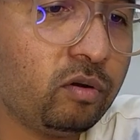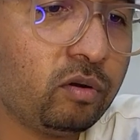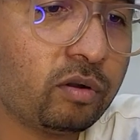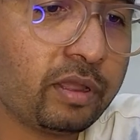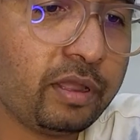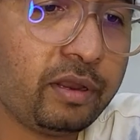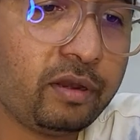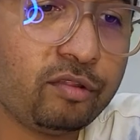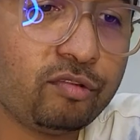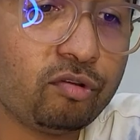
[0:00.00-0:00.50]

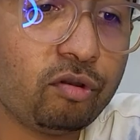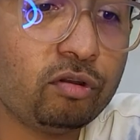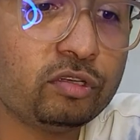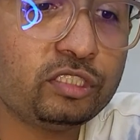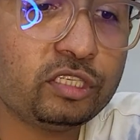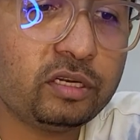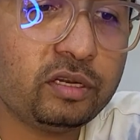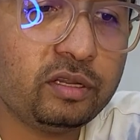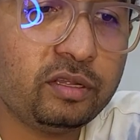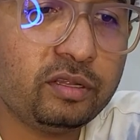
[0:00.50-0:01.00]
Okay,
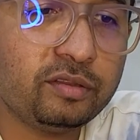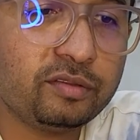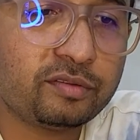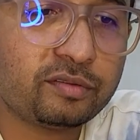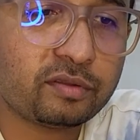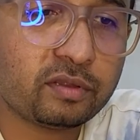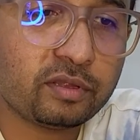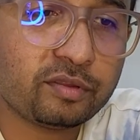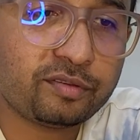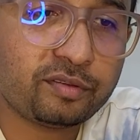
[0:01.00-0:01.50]
resolution
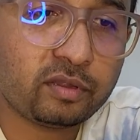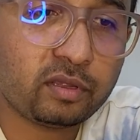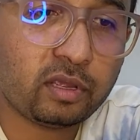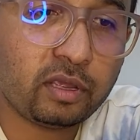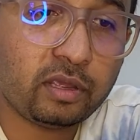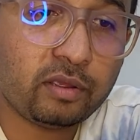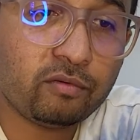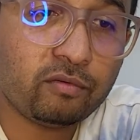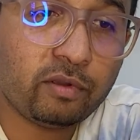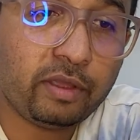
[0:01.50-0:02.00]
is
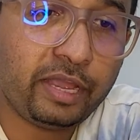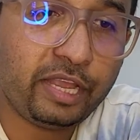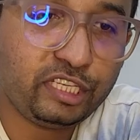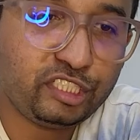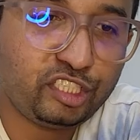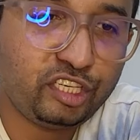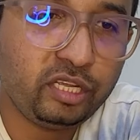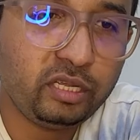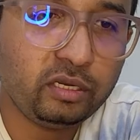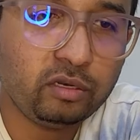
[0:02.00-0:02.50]

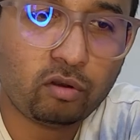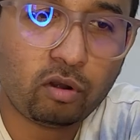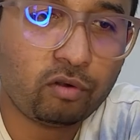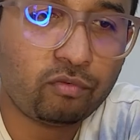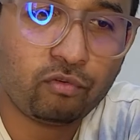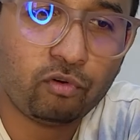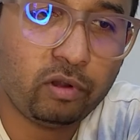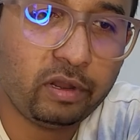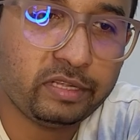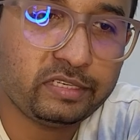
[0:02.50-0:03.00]
HD, not
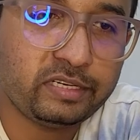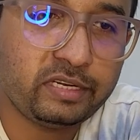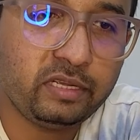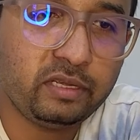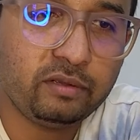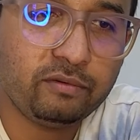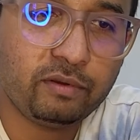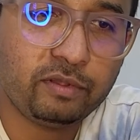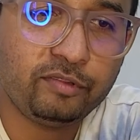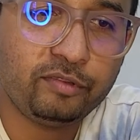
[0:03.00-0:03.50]
full HD.
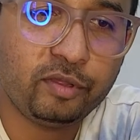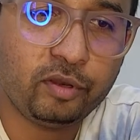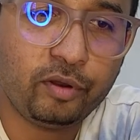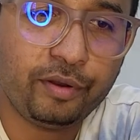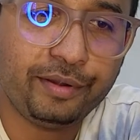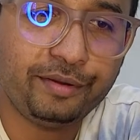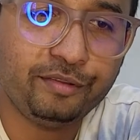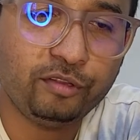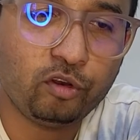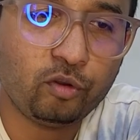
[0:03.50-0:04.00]

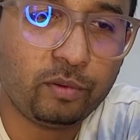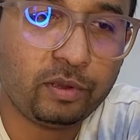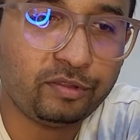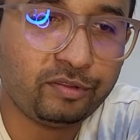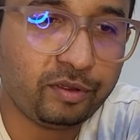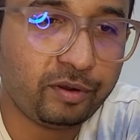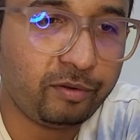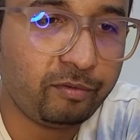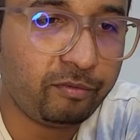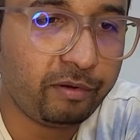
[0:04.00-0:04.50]
1080 by
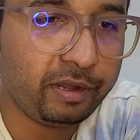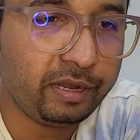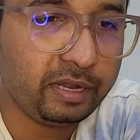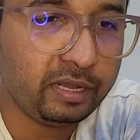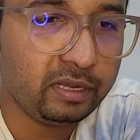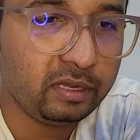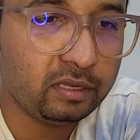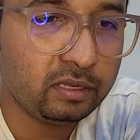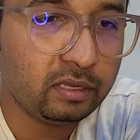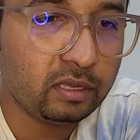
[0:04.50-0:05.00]
720,
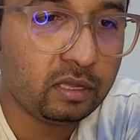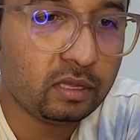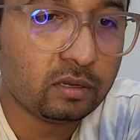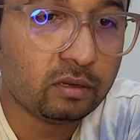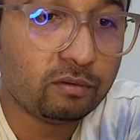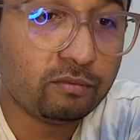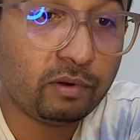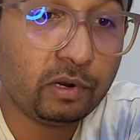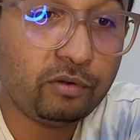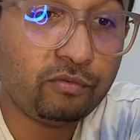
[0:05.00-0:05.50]

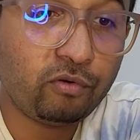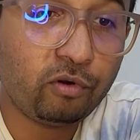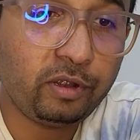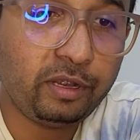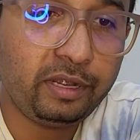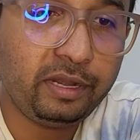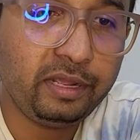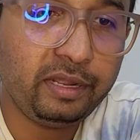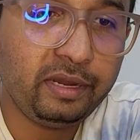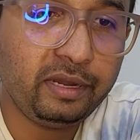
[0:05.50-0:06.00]

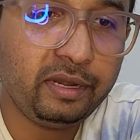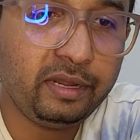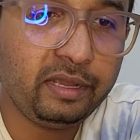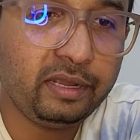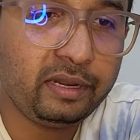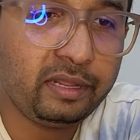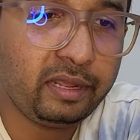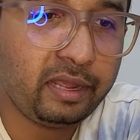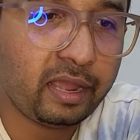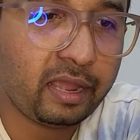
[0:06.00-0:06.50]

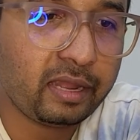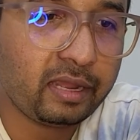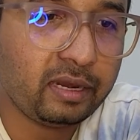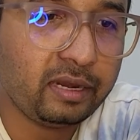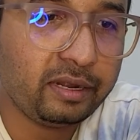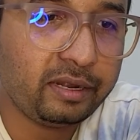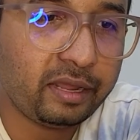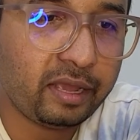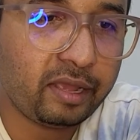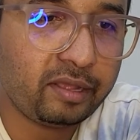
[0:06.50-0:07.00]
140-degree angle
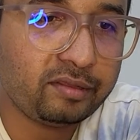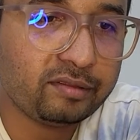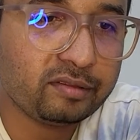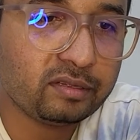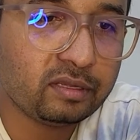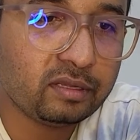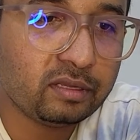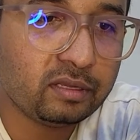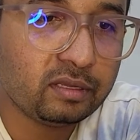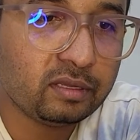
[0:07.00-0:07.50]
it has.
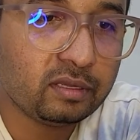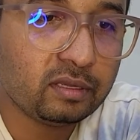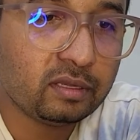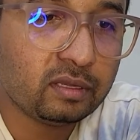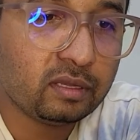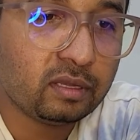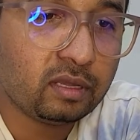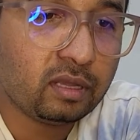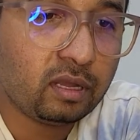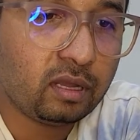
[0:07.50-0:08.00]

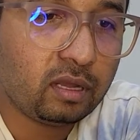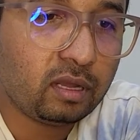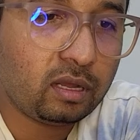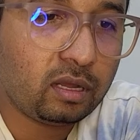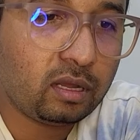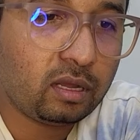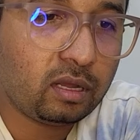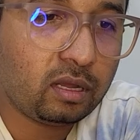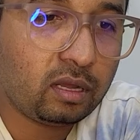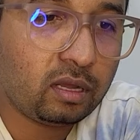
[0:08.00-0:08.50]

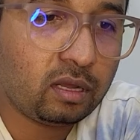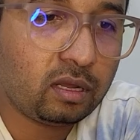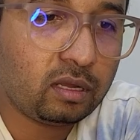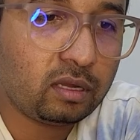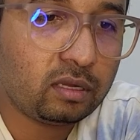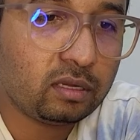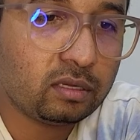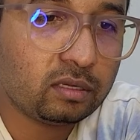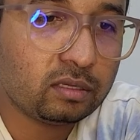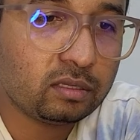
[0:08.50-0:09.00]

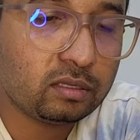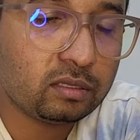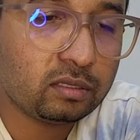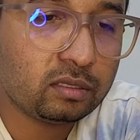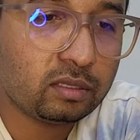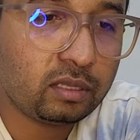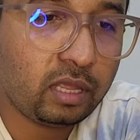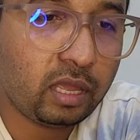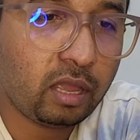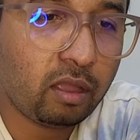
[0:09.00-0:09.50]

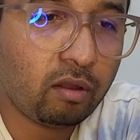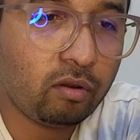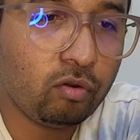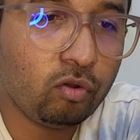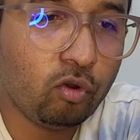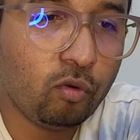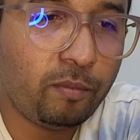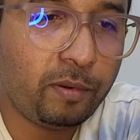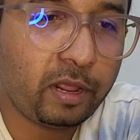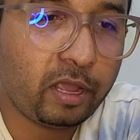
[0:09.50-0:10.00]
They have
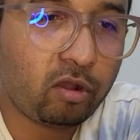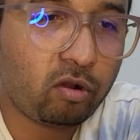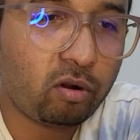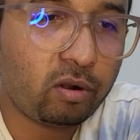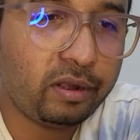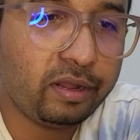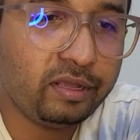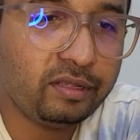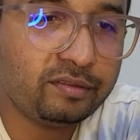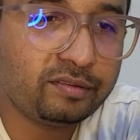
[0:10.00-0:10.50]
loop
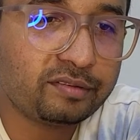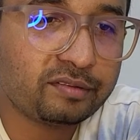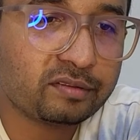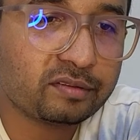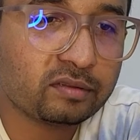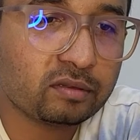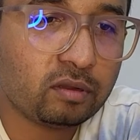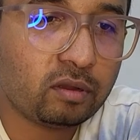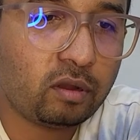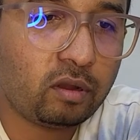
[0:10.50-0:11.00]
recordings
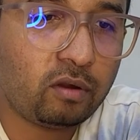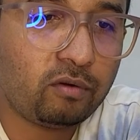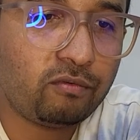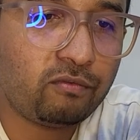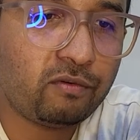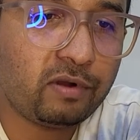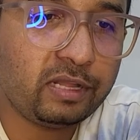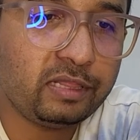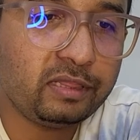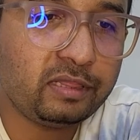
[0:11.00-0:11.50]
of
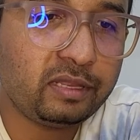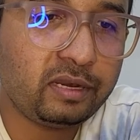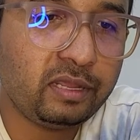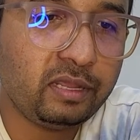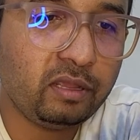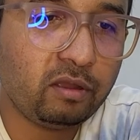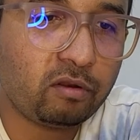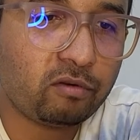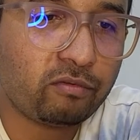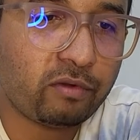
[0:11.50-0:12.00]
1, 3
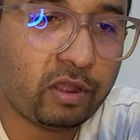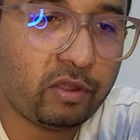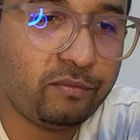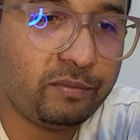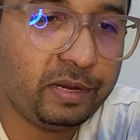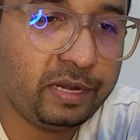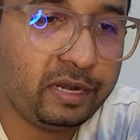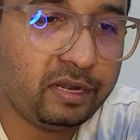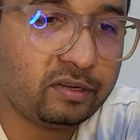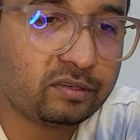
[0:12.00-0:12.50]
or 5
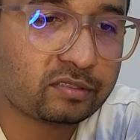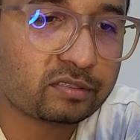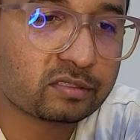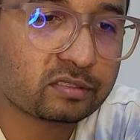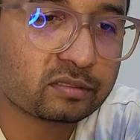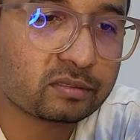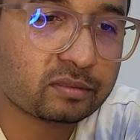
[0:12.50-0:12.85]
minutes.